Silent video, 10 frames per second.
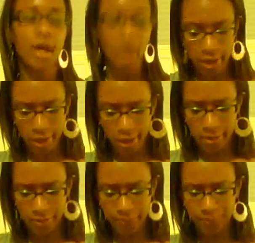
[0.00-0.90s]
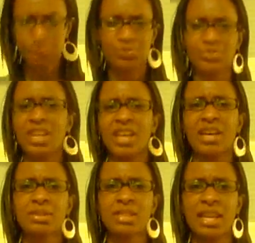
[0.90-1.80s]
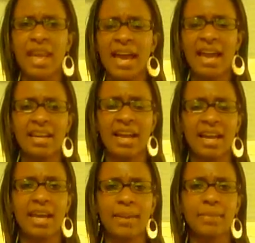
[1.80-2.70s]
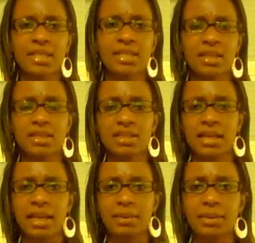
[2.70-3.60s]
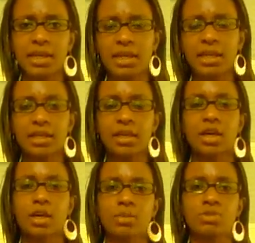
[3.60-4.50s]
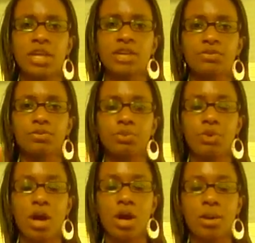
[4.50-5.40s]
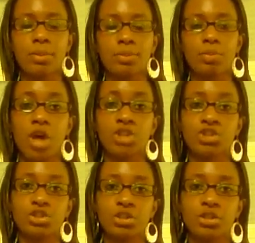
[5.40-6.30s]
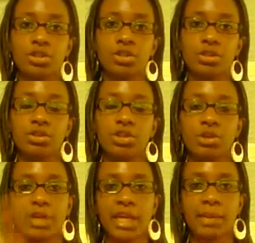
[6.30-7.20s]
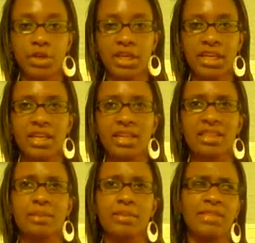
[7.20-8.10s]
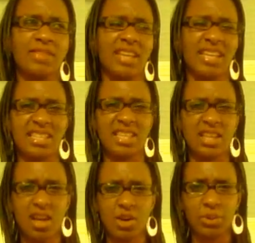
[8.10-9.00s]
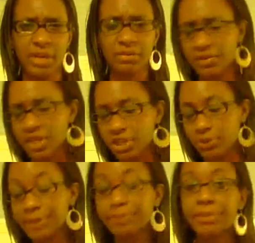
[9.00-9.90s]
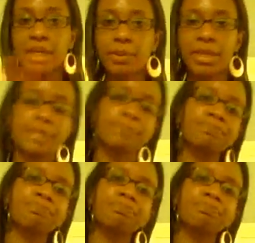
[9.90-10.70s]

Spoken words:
It was a lot. I kind of missed it because I came in late. So I had to watch the, you know, when it came on again. I believe at like 10 o'clock or whatever on VH1. But anyways.